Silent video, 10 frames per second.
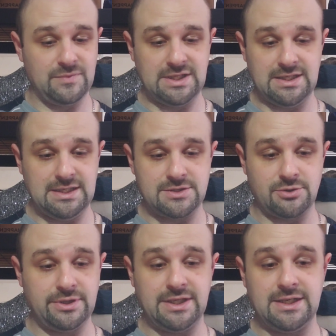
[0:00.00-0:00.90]
It's
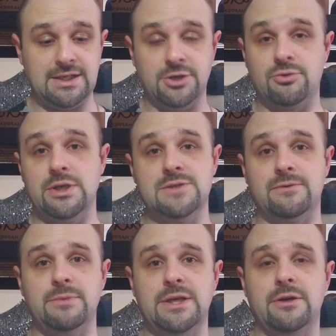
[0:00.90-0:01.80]
only going to increase
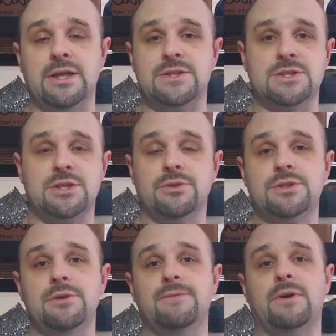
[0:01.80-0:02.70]
from here. It's still
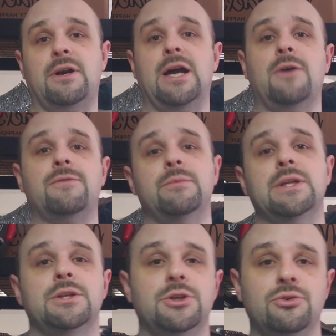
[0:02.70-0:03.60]
too far out for me
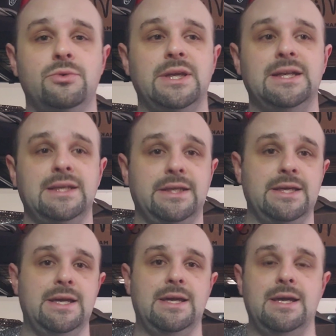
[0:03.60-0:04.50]
to do
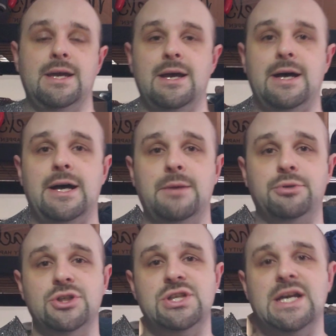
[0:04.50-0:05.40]
any
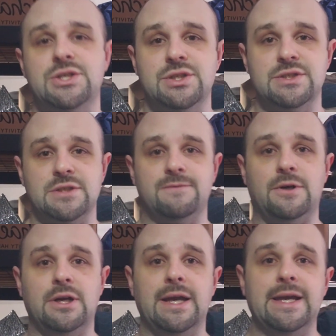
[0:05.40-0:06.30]
projections as
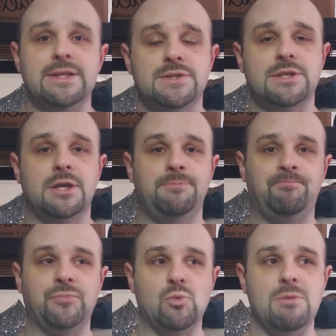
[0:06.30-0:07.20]
far as
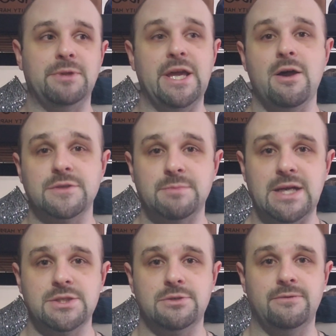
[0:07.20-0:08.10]
what playoff
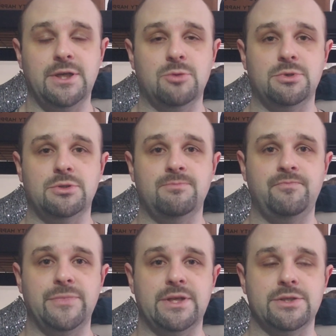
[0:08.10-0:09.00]
spots are available.
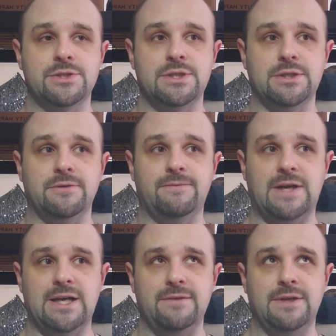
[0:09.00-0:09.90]
There's still
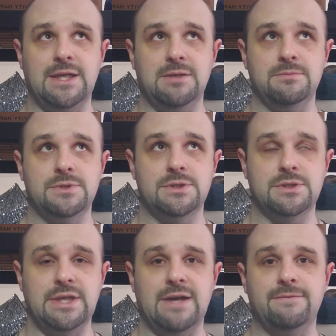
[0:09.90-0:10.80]
5
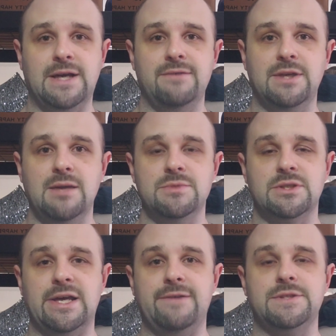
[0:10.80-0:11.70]
games. Yeah, 5 games
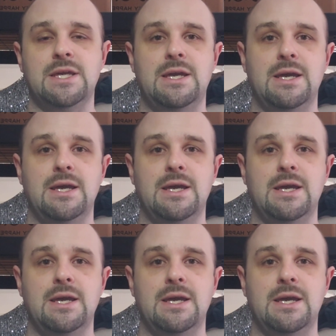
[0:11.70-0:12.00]
left.